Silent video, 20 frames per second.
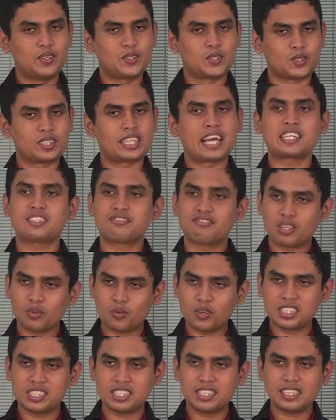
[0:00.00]
So thanks for
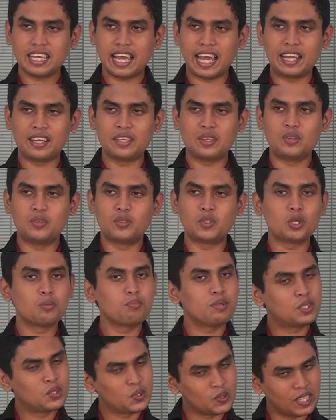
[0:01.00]
watching, and don't
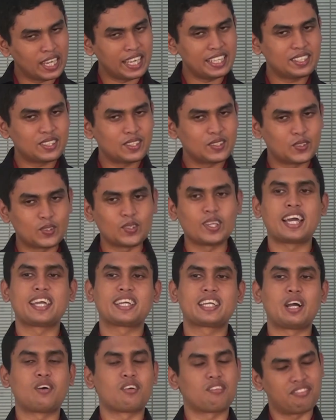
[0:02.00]
be too late to
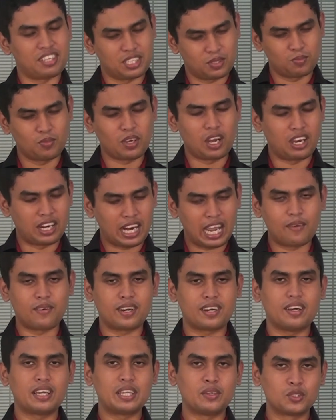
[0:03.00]
like
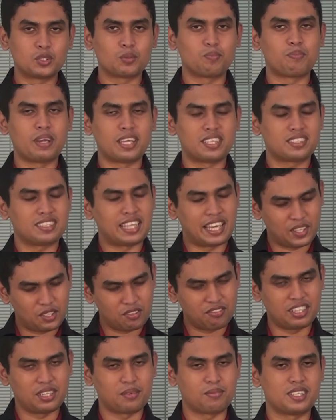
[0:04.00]
our YouTube page. Thank you
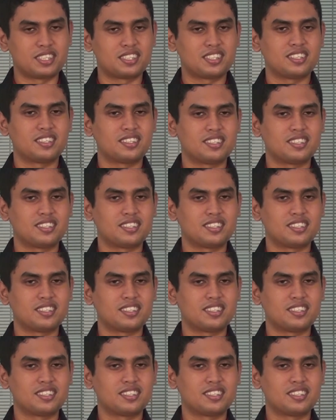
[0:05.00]
very much.